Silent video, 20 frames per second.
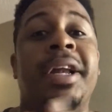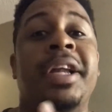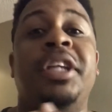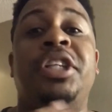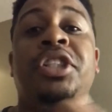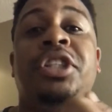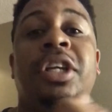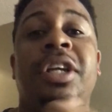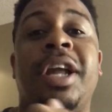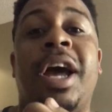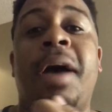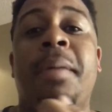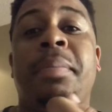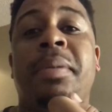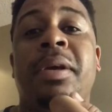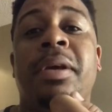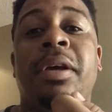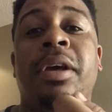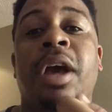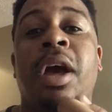It should not
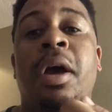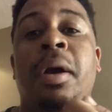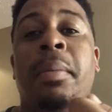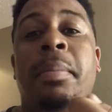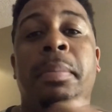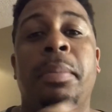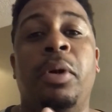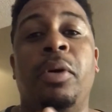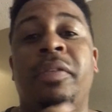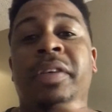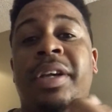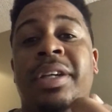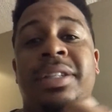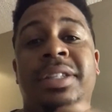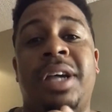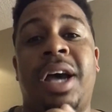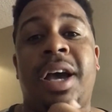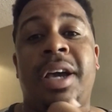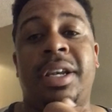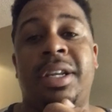be moving
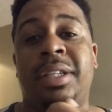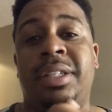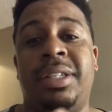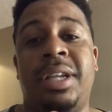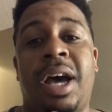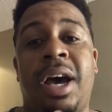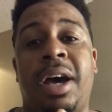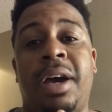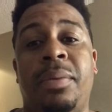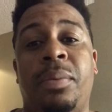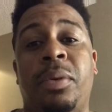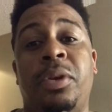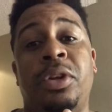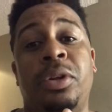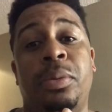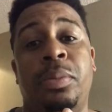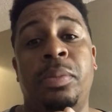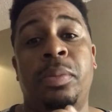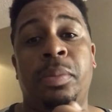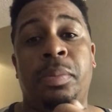side to side when
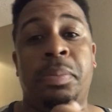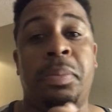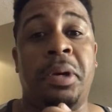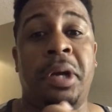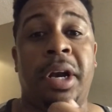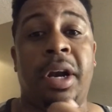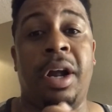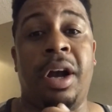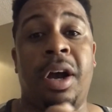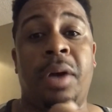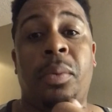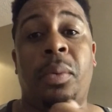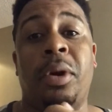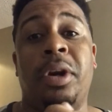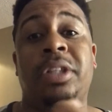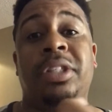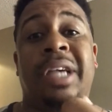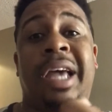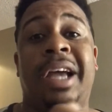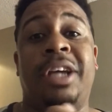you put it on where
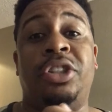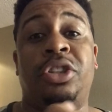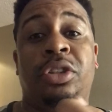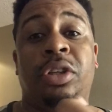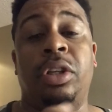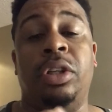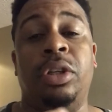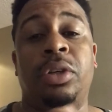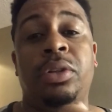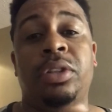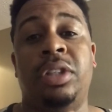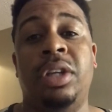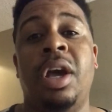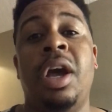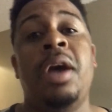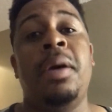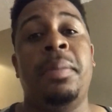it's extra loose,